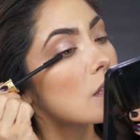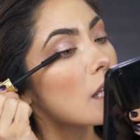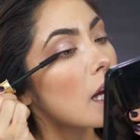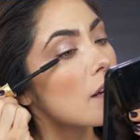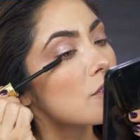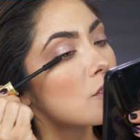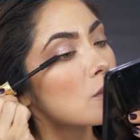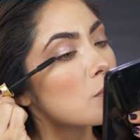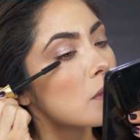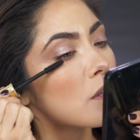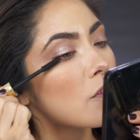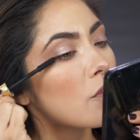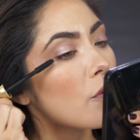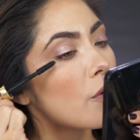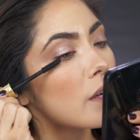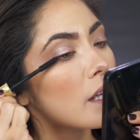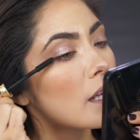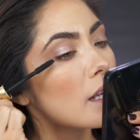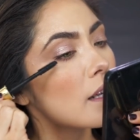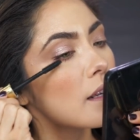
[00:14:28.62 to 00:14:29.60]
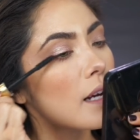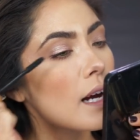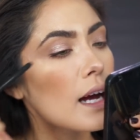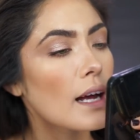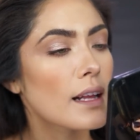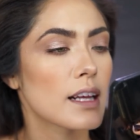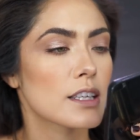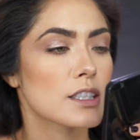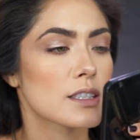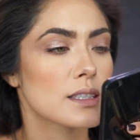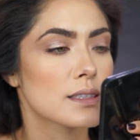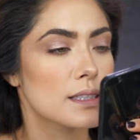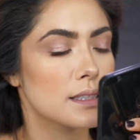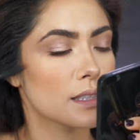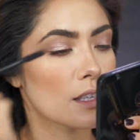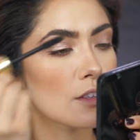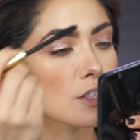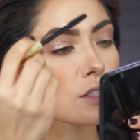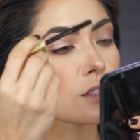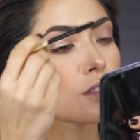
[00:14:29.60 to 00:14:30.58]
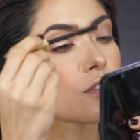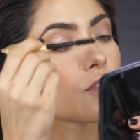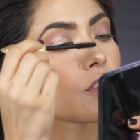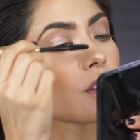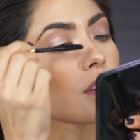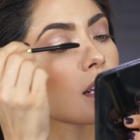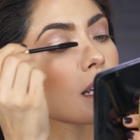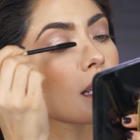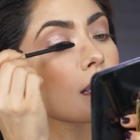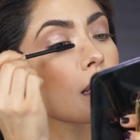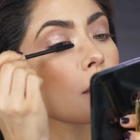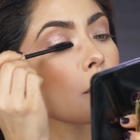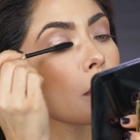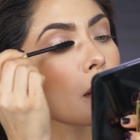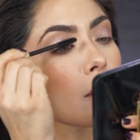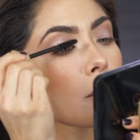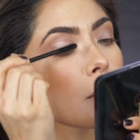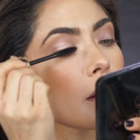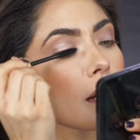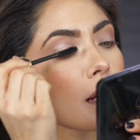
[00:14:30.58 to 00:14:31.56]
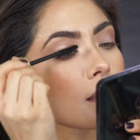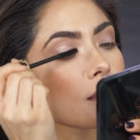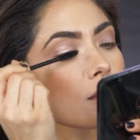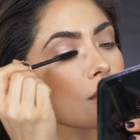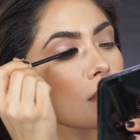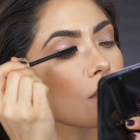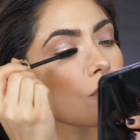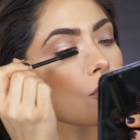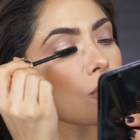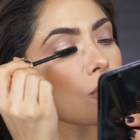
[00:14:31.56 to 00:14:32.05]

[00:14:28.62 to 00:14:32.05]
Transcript: So yeah, I've just been avoiding eyelashes because I just feel like they make my eyes look